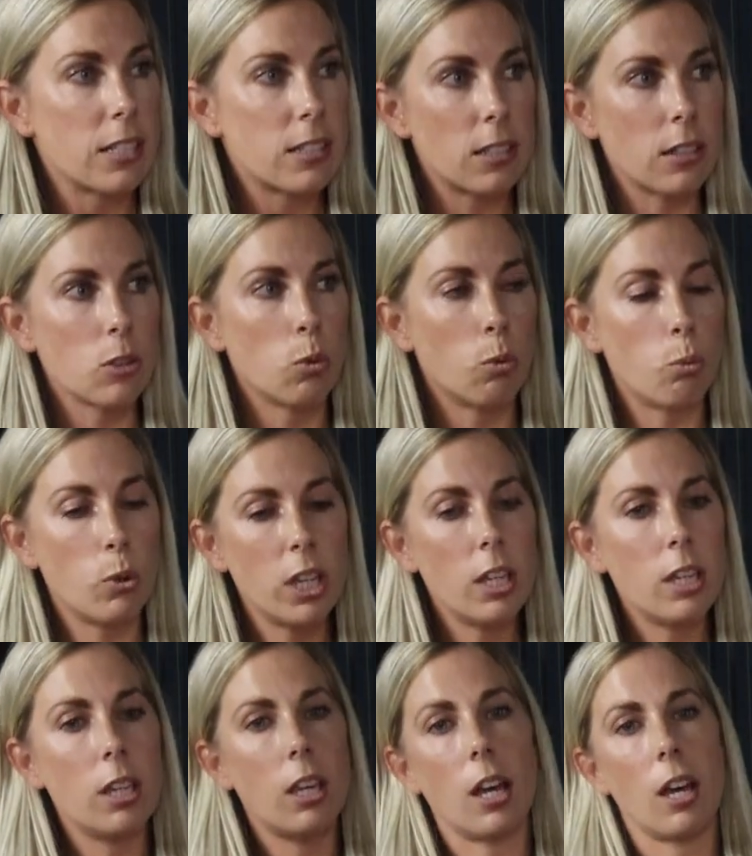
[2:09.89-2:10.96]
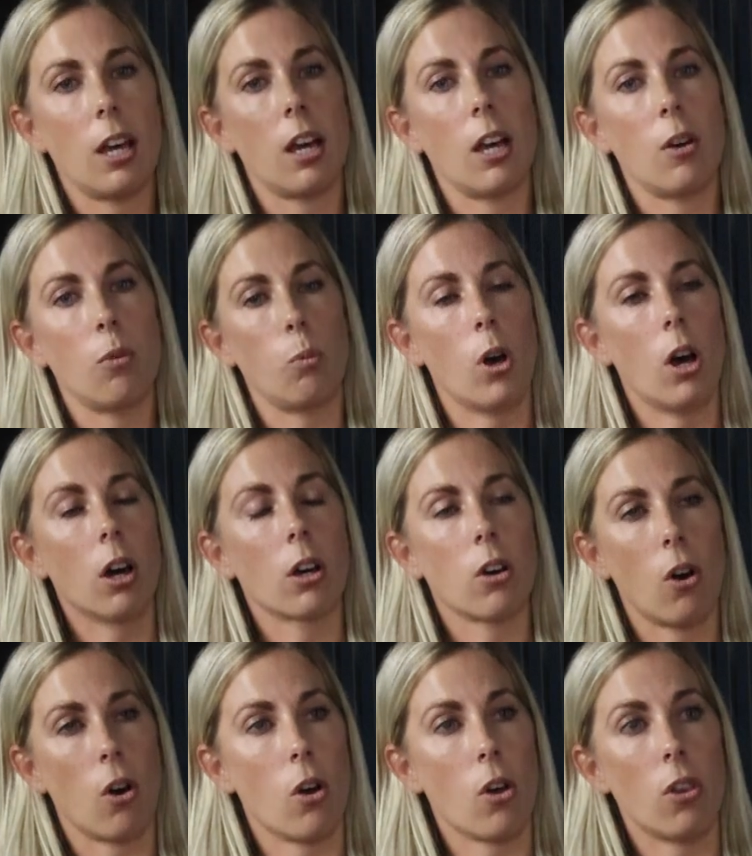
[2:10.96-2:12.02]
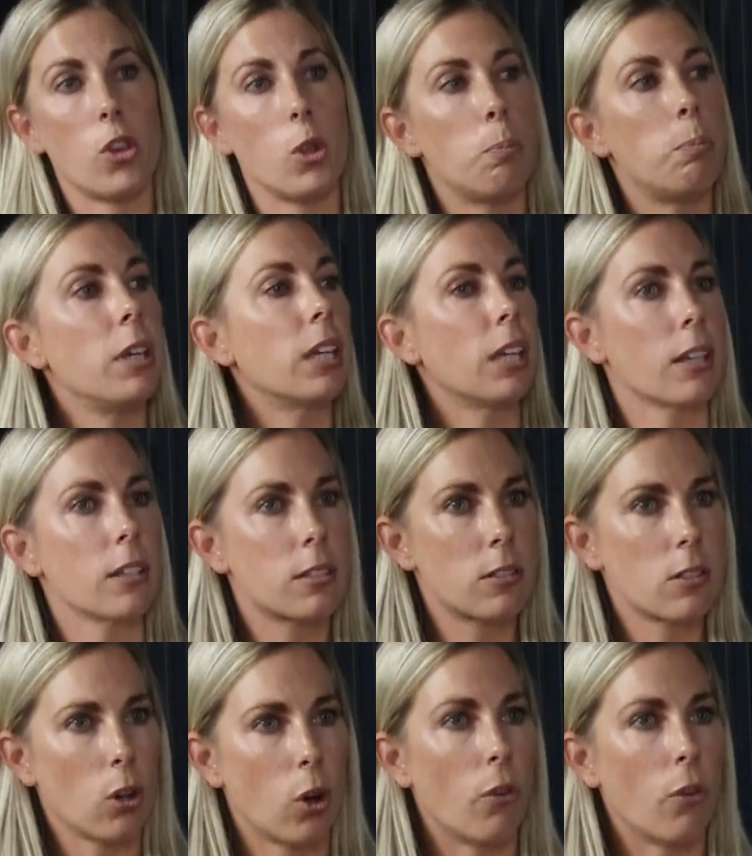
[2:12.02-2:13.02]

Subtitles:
So we work on the biggest